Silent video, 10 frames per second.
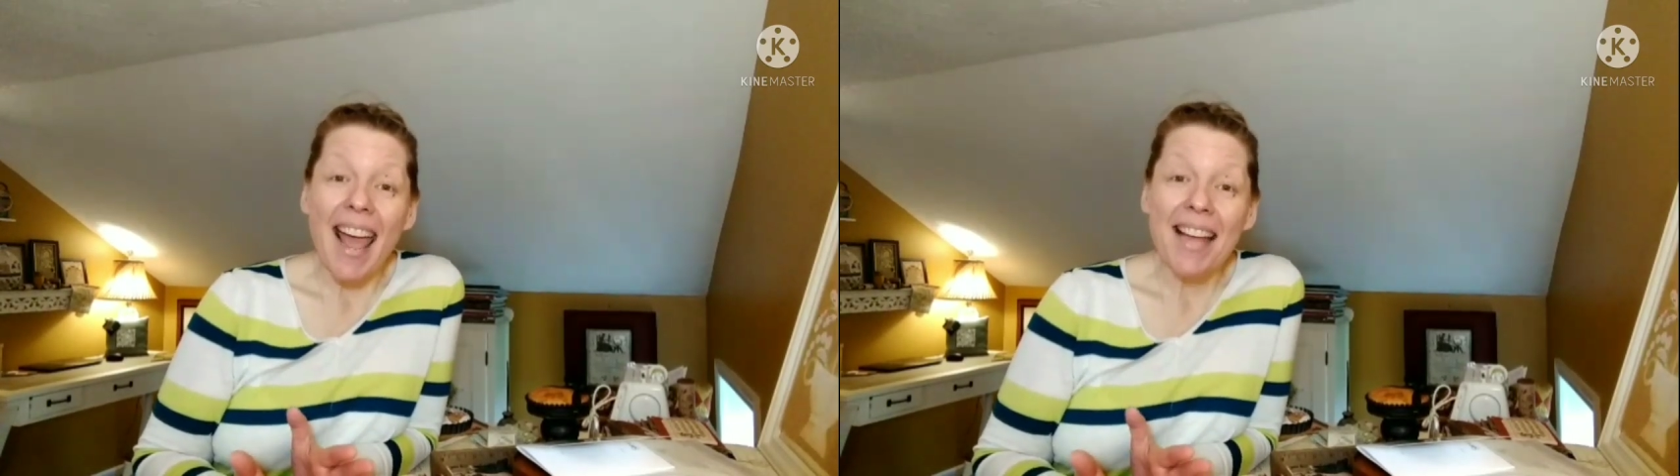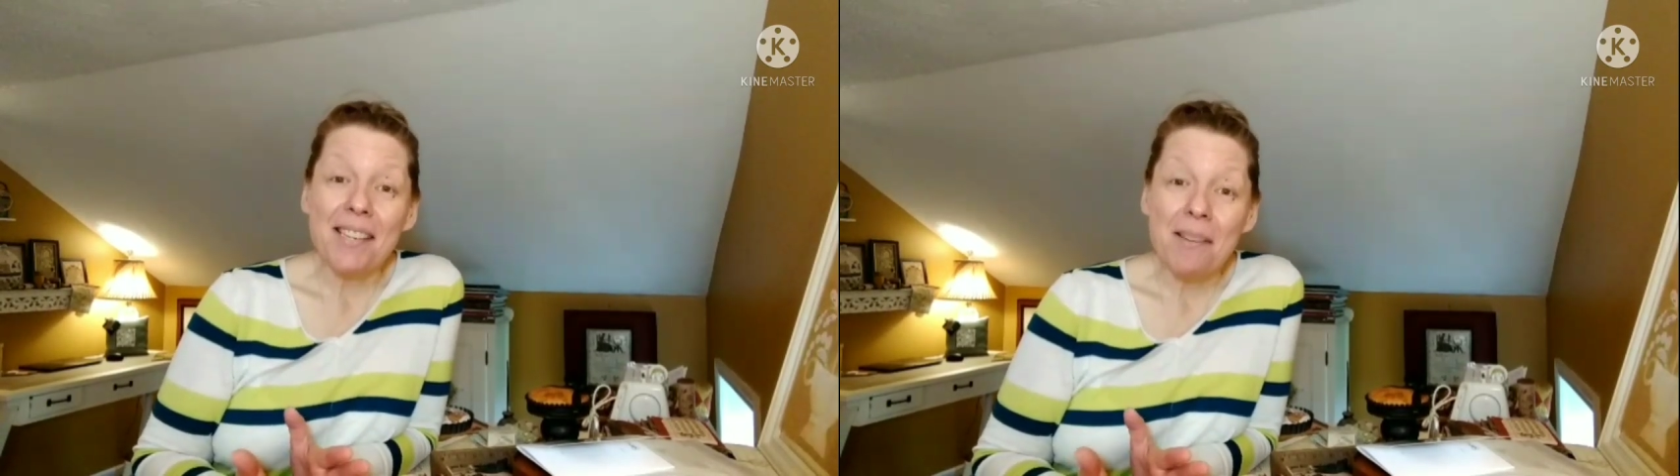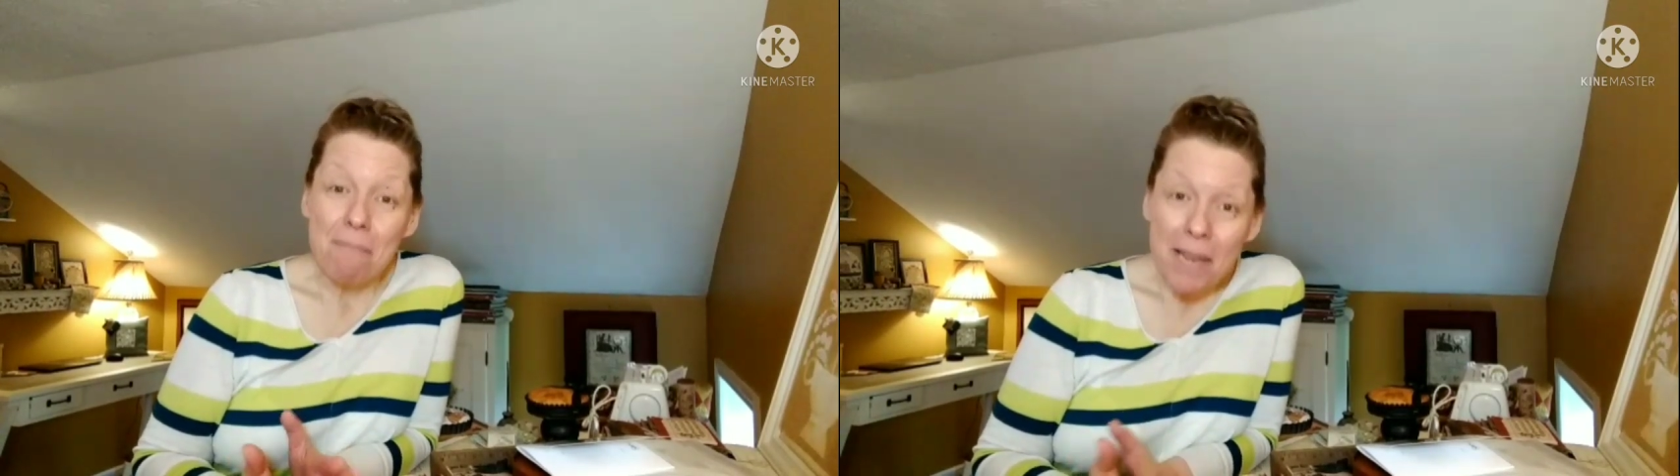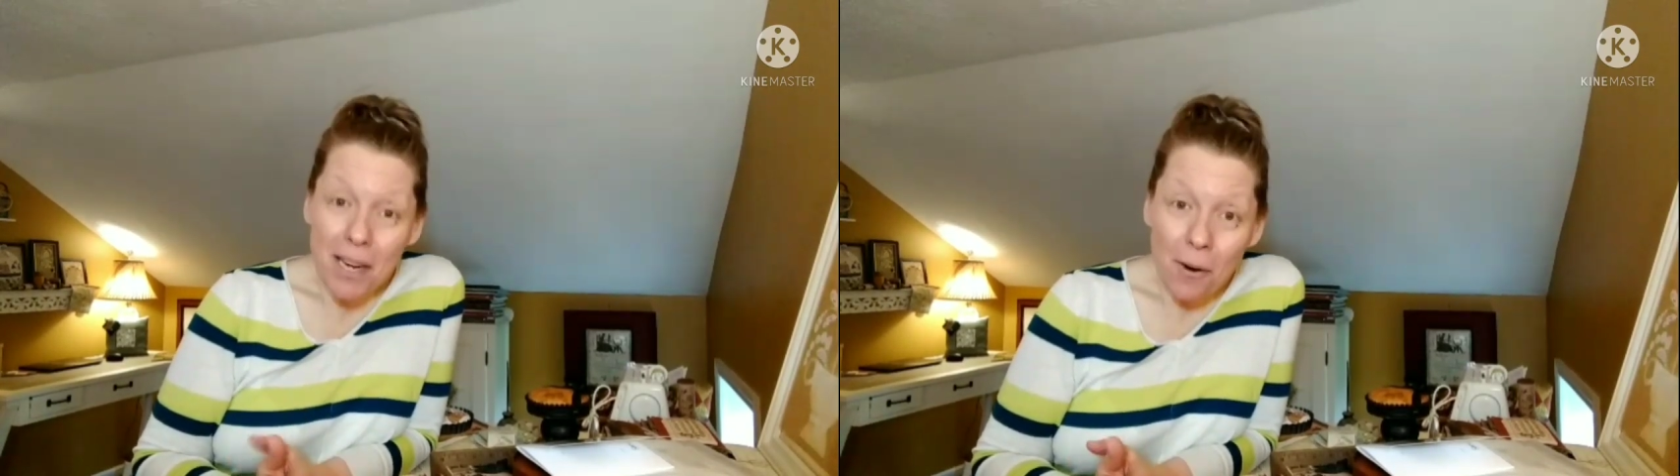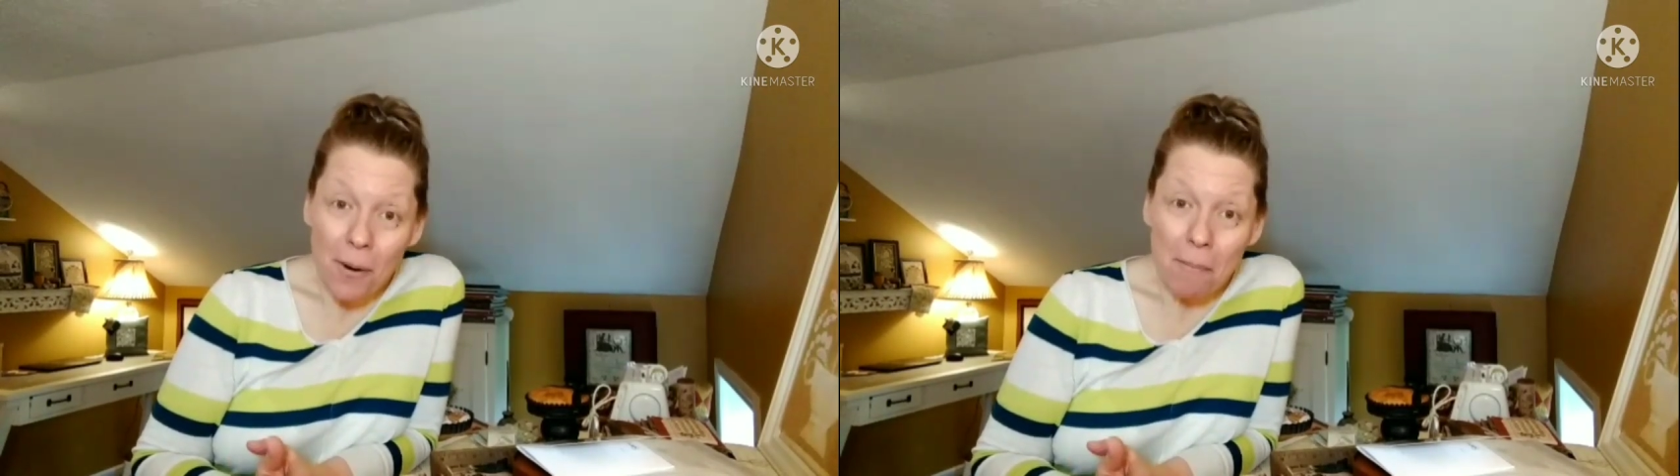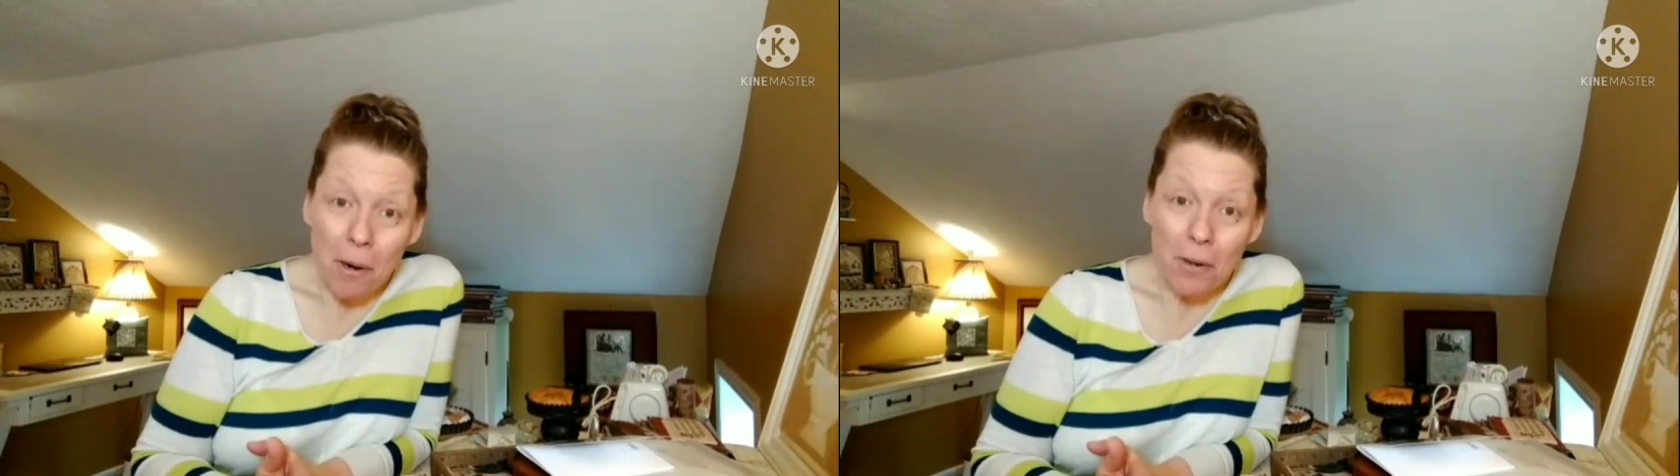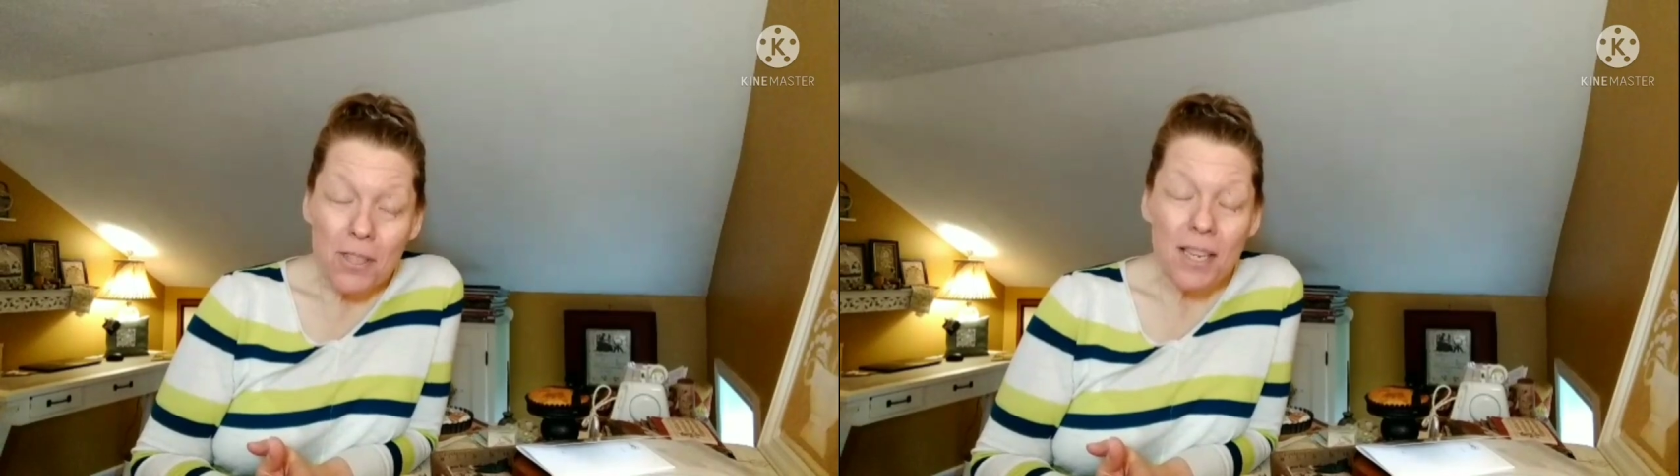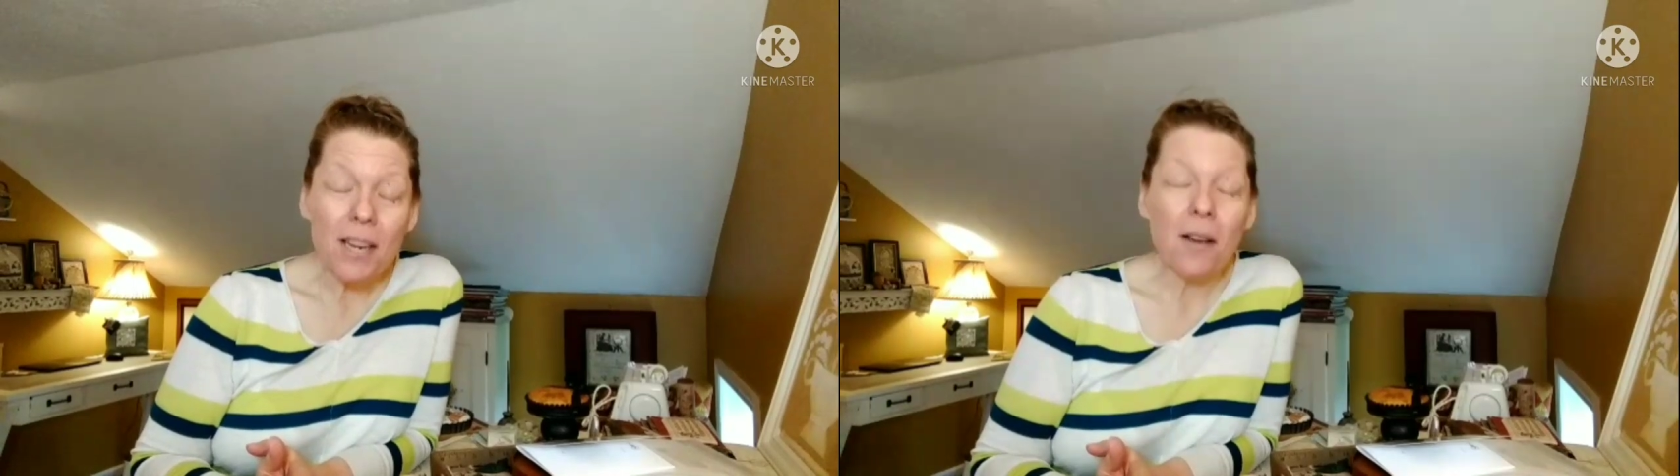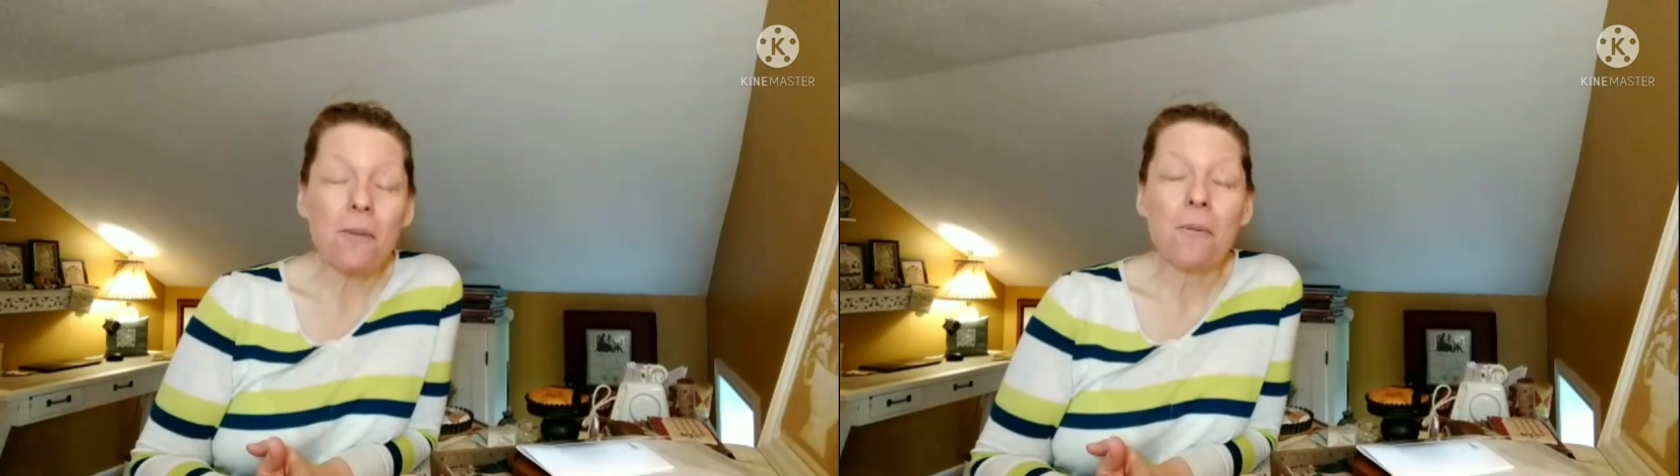And to meet her in person